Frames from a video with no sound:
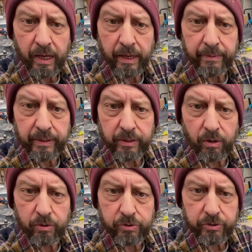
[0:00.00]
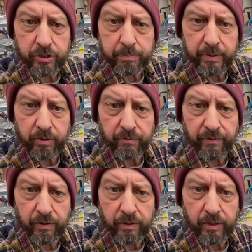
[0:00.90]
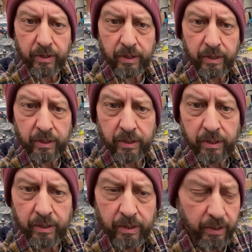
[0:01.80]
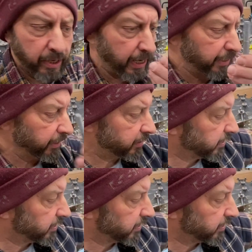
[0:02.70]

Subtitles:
I mean, those are just beautiful. And let's